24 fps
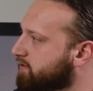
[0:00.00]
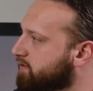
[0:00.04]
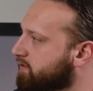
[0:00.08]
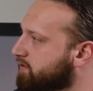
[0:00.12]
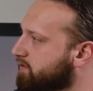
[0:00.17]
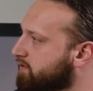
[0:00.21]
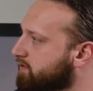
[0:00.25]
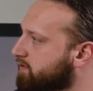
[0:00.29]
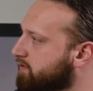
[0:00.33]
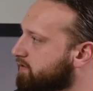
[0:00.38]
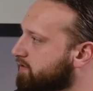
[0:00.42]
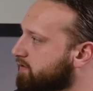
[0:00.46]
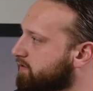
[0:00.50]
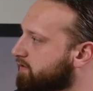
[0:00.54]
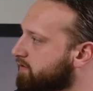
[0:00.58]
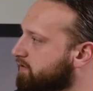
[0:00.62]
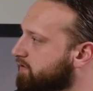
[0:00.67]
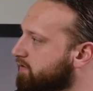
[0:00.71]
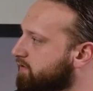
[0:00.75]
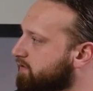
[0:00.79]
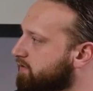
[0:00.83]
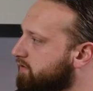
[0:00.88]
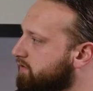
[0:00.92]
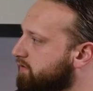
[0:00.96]

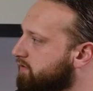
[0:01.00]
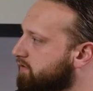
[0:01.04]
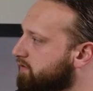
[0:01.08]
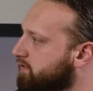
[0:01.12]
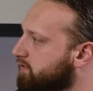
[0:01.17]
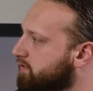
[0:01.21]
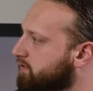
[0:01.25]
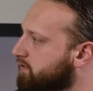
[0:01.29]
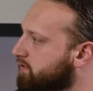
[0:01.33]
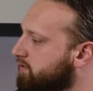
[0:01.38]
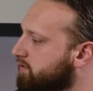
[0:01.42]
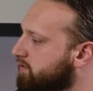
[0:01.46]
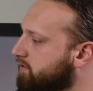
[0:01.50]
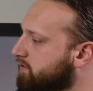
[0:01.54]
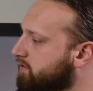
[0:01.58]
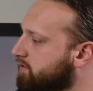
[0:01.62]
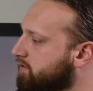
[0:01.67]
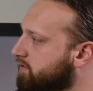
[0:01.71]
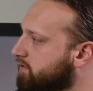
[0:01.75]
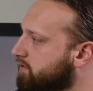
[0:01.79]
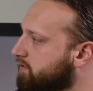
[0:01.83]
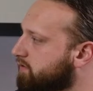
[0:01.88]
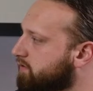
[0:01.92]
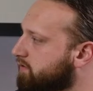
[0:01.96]

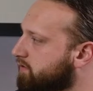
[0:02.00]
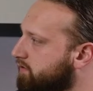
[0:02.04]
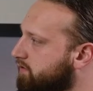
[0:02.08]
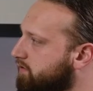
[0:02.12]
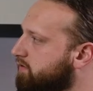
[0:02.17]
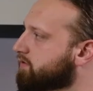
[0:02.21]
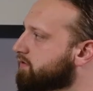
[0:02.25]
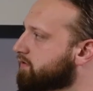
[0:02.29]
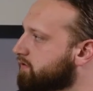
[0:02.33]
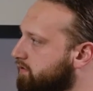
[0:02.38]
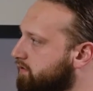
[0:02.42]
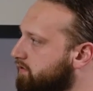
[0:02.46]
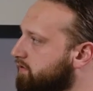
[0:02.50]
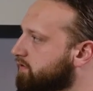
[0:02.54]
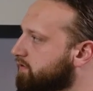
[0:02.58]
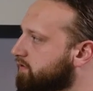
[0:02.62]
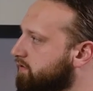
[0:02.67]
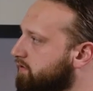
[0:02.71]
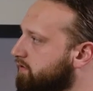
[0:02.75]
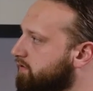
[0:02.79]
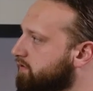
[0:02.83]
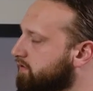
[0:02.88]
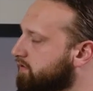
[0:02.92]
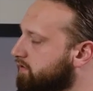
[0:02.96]

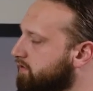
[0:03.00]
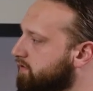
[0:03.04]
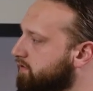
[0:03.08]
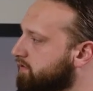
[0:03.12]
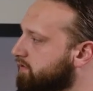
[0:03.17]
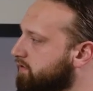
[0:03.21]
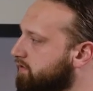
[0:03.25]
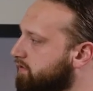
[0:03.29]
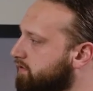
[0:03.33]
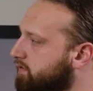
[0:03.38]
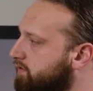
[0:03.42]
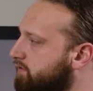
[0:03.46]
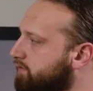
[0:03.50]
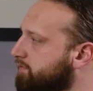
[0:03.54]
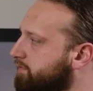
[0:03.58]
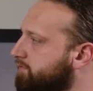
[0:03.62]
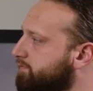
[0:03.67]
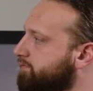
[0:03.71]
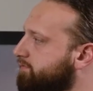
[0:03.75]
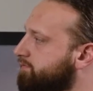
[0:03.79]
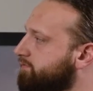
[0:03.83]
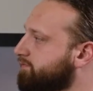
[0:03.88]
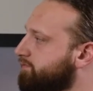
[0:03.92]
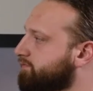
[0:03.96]

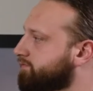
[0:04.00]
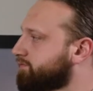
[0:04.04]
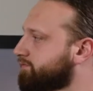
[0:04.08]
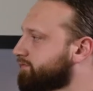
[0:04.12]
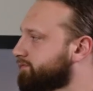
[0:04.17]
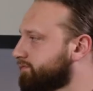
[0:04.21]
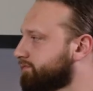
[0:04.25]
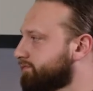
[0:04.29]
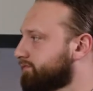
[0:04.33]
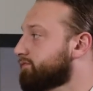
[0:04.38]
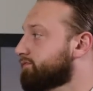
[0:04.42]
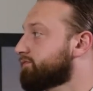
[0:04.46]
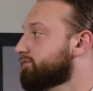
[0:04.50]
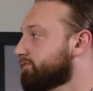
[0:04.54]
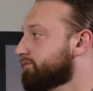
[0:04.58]
(silent)